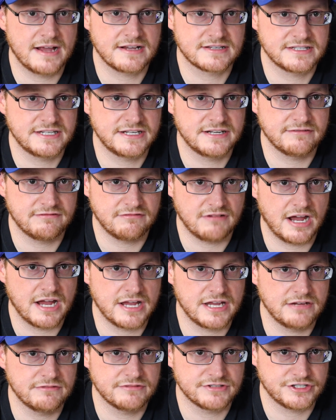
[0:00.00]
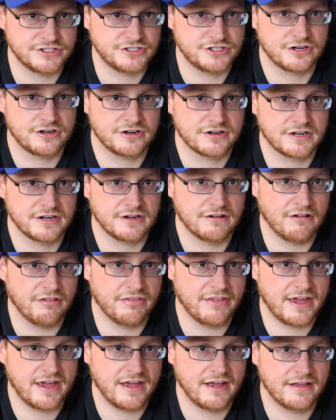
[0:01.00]
scene of why he was a jerk and all
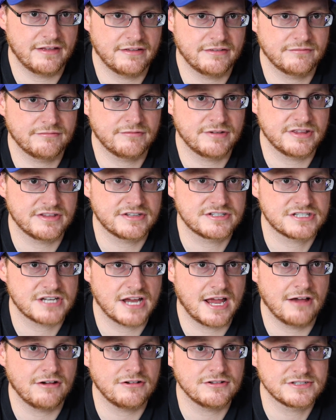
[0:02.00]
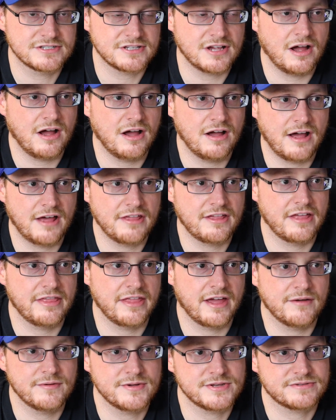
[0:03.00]
that, which Elle saw, I thought
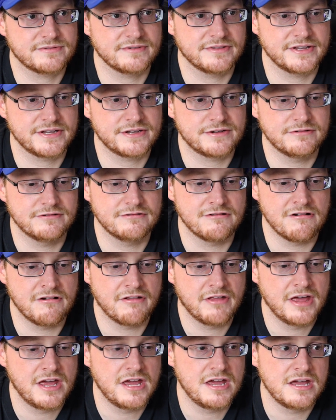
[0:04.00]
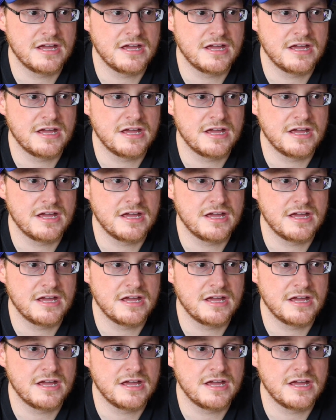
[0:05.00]
that was really cool.